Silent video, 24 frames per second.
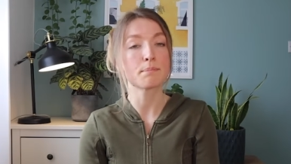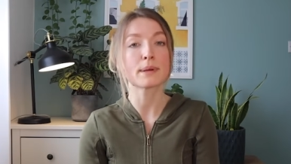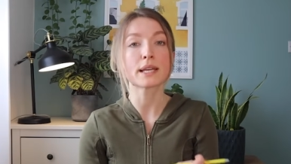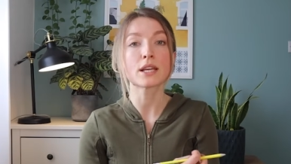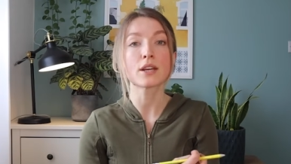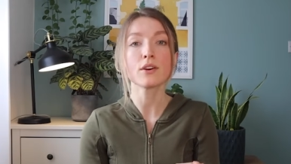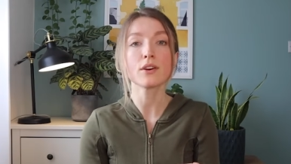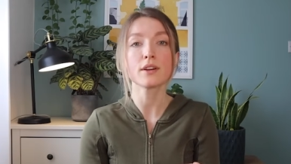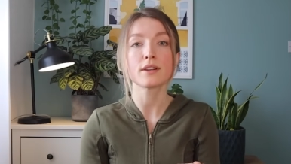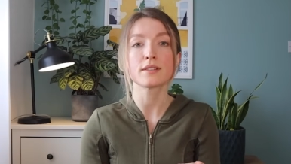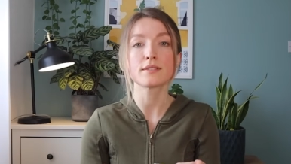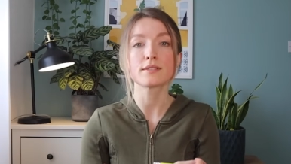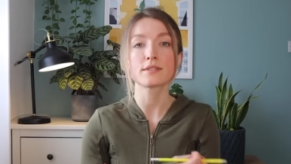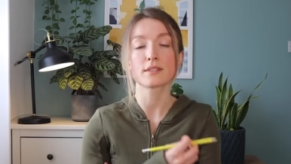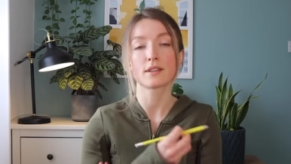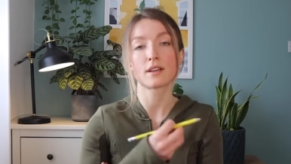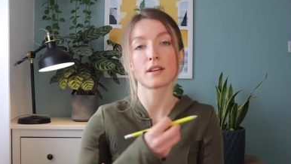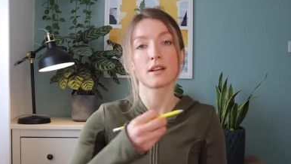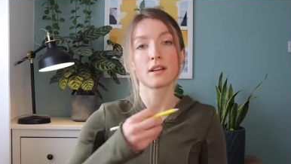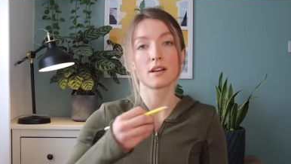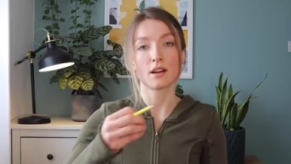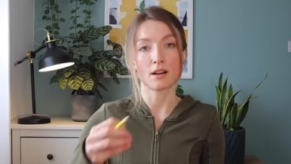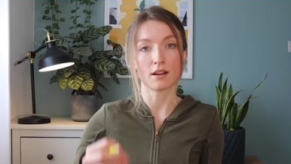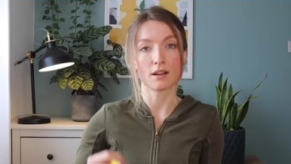Because
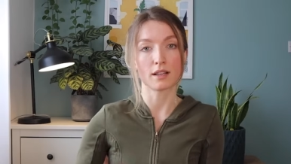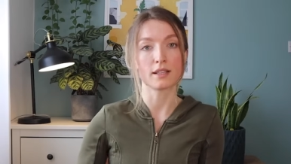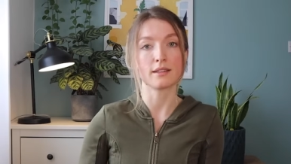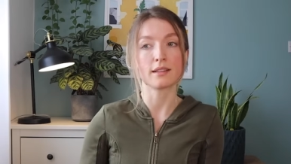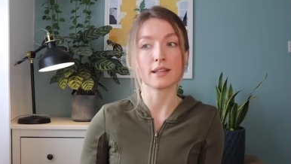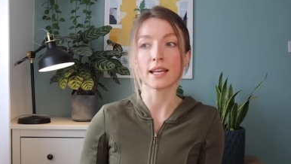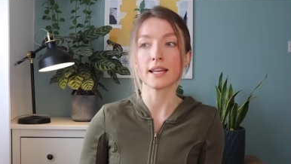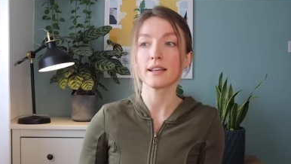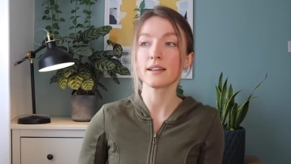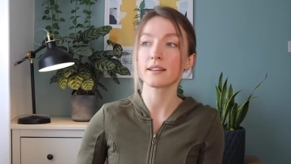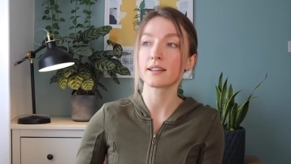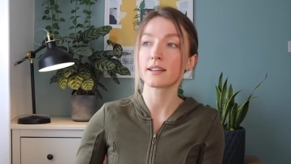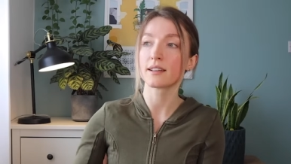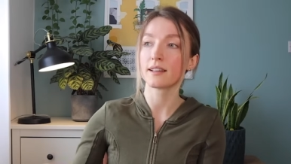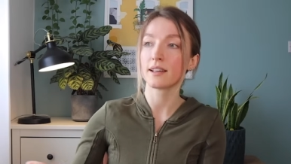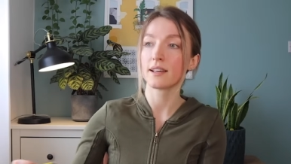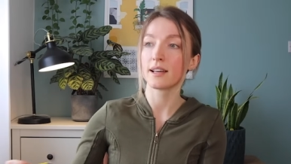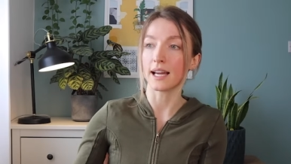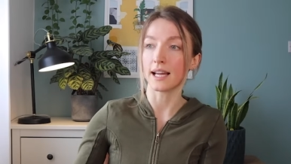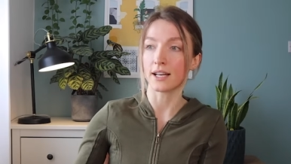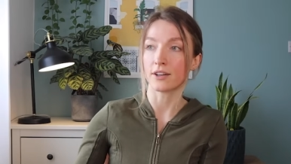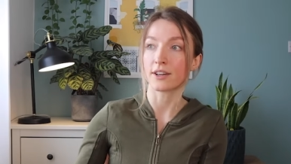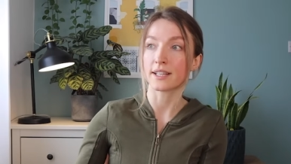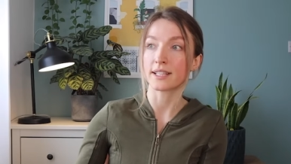I think
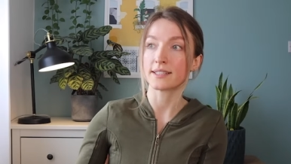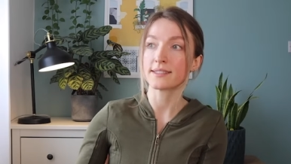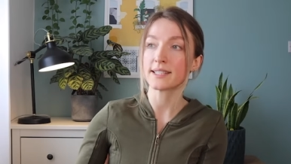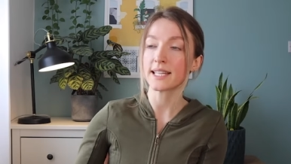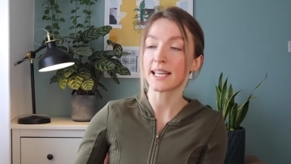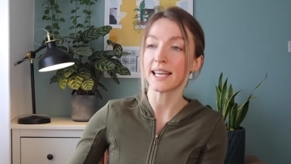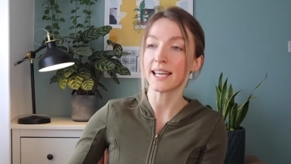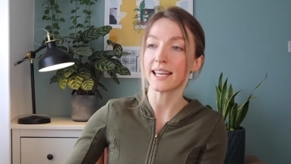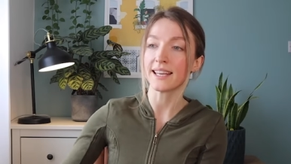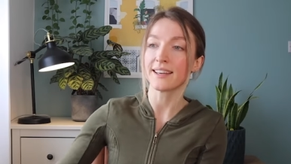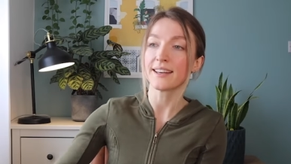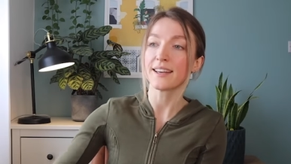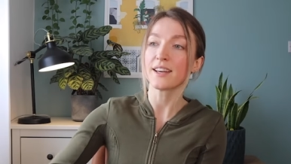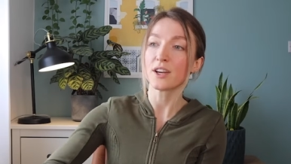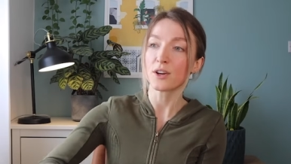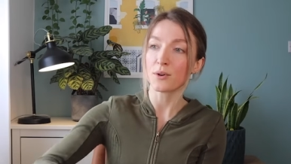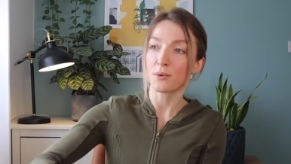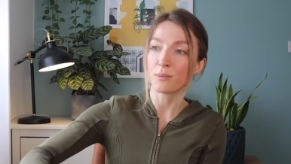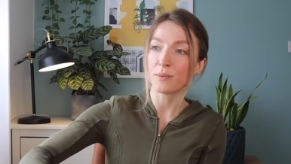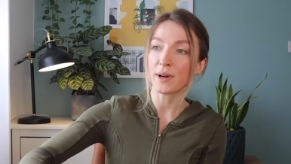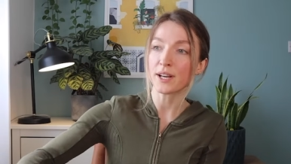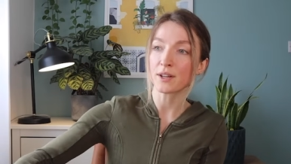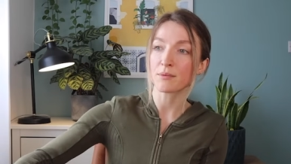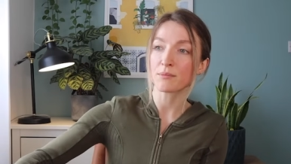and I see
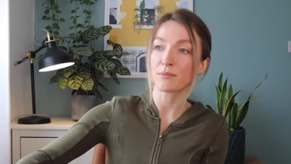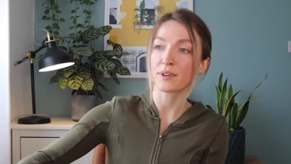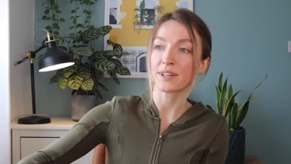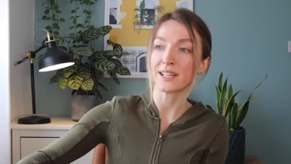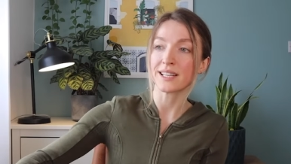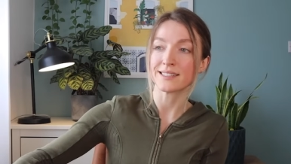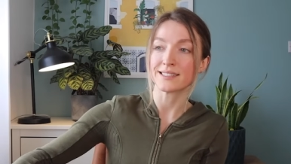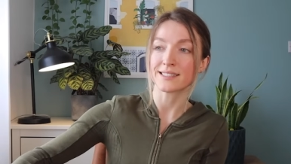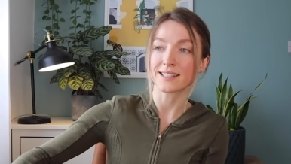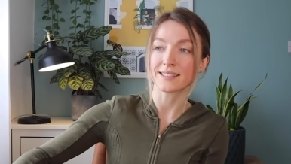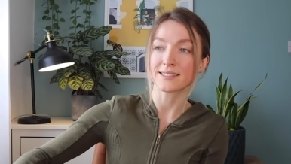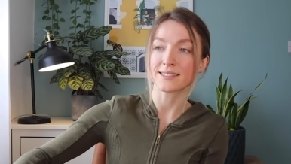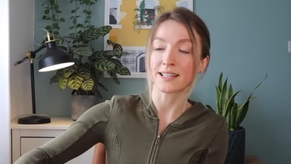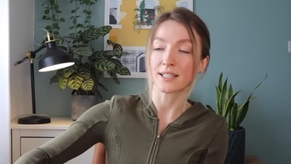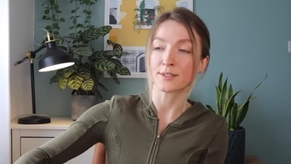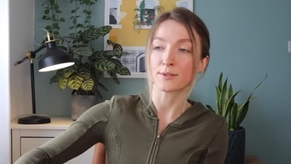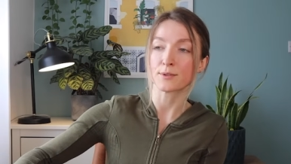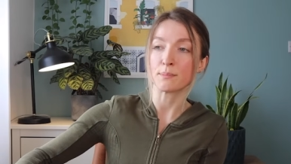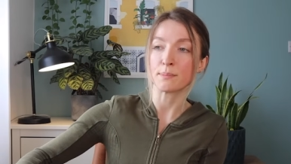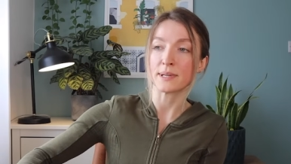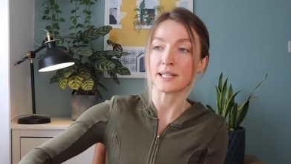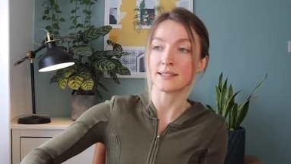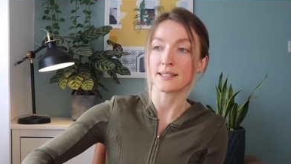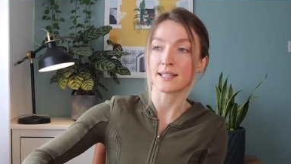when I'm running a
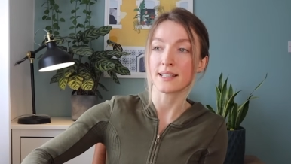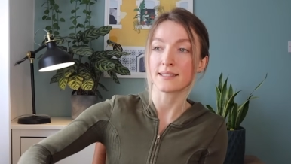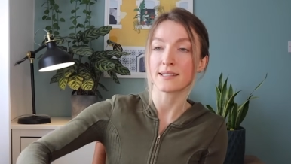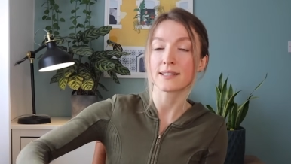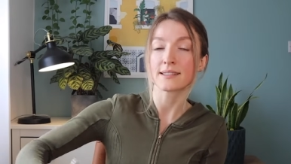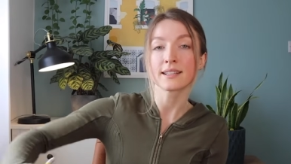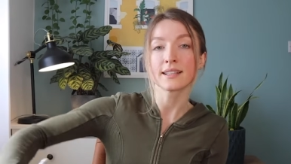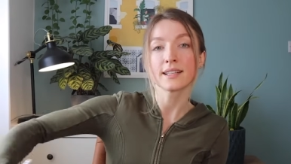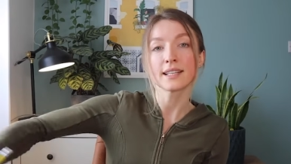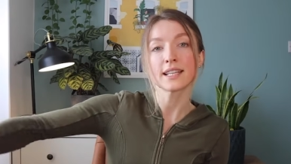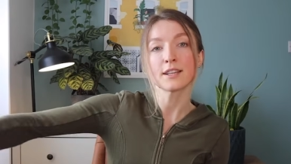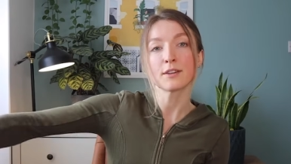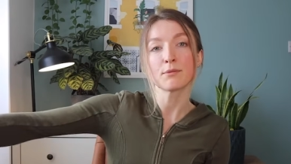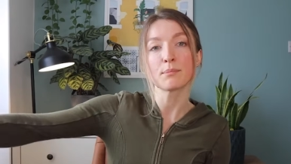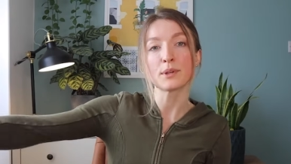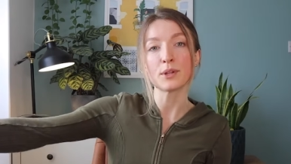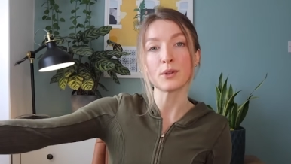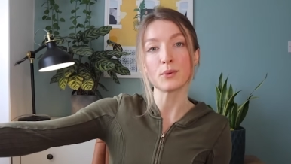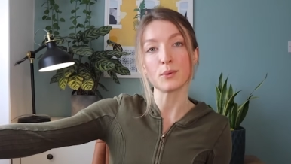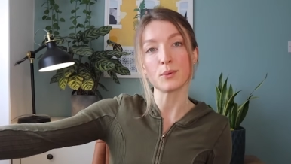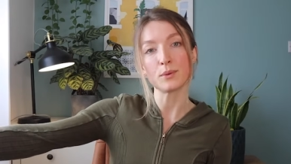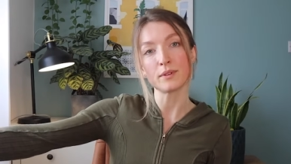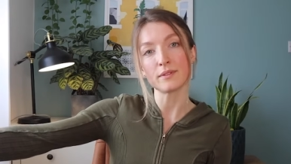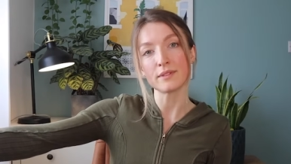successful business, it's going to give me
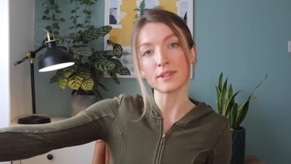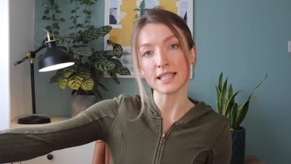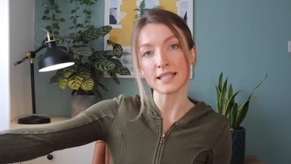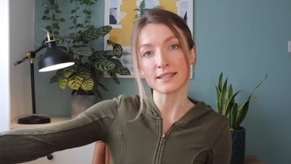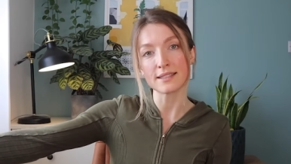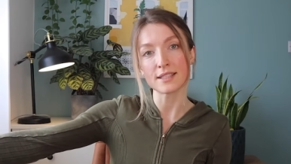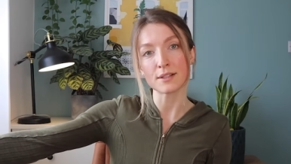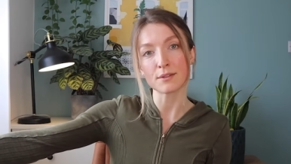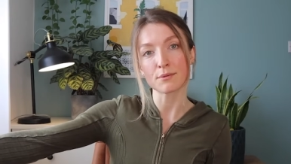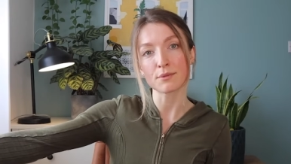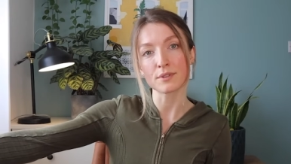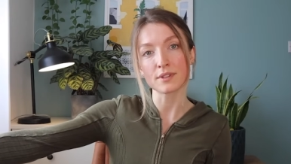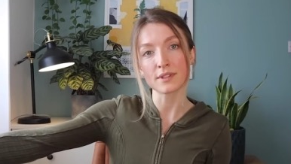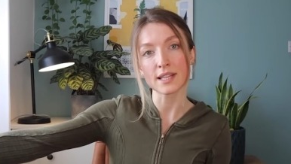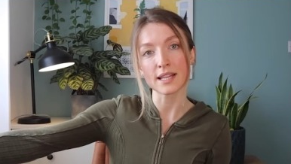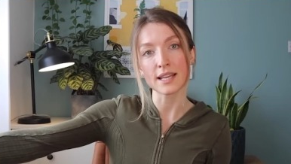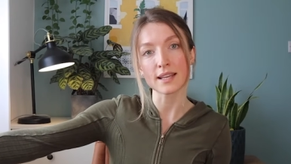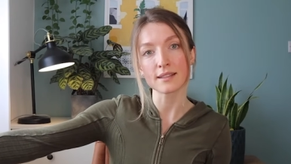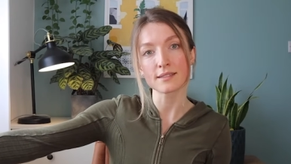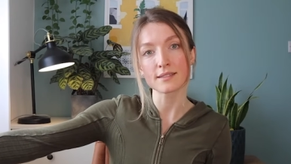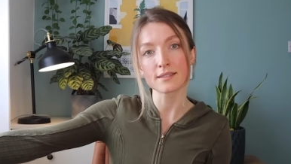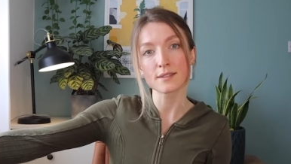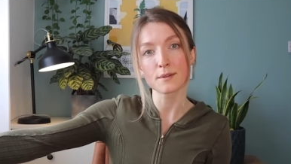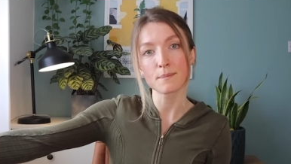all of these different
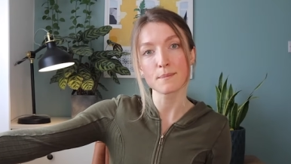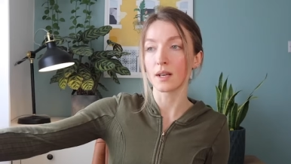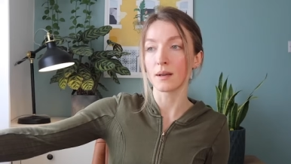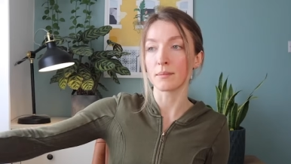things.